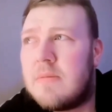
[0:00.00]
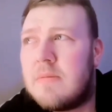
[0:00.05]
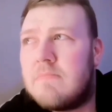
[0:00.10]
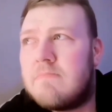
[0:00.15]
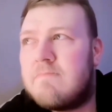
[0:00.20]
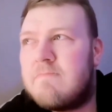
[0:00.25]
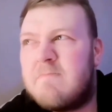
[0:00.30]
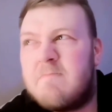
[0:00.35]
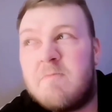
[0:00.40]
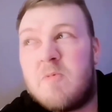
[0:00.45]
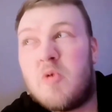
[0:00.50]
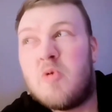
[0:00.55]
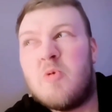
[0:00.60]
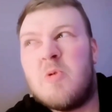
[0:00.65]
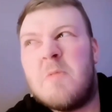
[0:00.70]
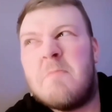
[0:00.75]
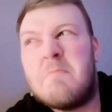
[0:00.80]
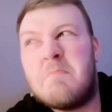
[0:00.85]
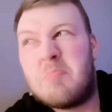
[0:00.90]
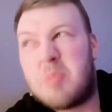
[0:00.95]
I'm doing
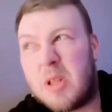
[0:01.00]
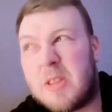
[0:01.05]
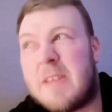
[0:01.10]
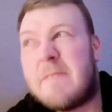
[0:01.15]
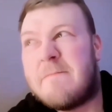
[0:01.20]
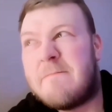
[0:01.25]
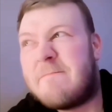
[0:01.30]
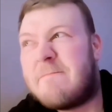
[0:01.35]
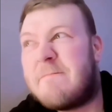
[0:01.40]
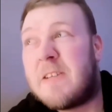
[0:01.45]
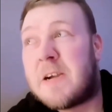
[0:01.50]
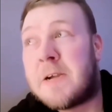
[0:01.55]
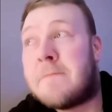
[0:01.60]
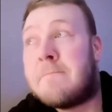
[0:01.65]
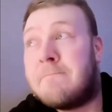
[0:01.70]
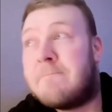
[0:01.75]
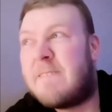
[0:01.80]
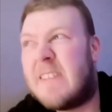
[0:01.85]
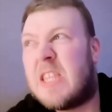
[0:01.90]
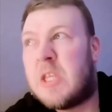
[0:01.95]
a bloody fucking
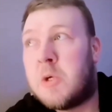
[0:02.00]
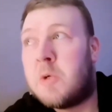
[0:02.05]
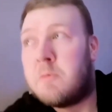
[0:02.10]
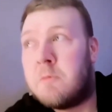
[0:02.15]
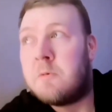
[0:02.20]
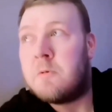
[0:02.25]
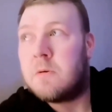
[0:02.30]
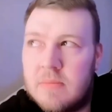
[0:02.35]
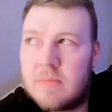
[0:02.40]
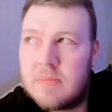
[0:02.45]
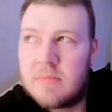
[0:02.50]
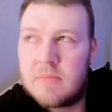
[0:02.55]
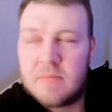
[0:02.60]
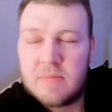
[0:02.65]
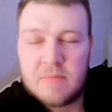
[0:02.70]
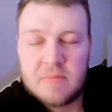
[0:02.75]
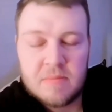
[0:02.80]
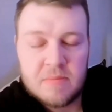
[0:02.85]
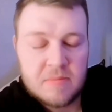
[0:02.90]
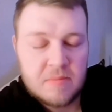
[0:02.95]
video.
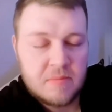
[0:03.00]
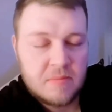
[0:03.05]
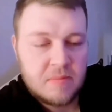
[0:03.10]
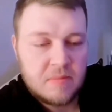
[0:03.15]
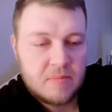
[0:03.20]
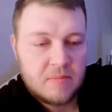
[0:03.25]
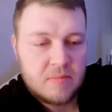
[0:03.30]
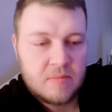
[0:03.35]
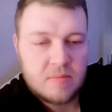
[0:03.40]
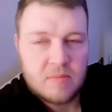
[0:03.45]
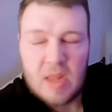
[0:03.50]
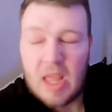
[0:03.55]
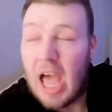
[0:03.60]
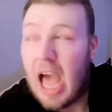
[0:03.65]
Who you filming it?